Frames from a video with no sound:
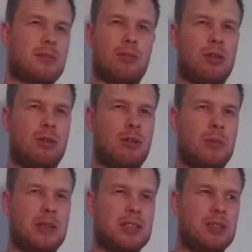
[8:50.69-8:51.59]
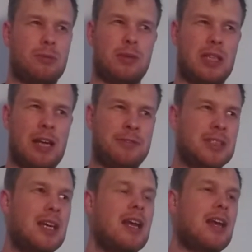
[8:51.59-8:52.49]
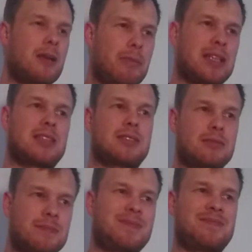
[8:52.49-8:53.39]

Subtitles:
Orban left, but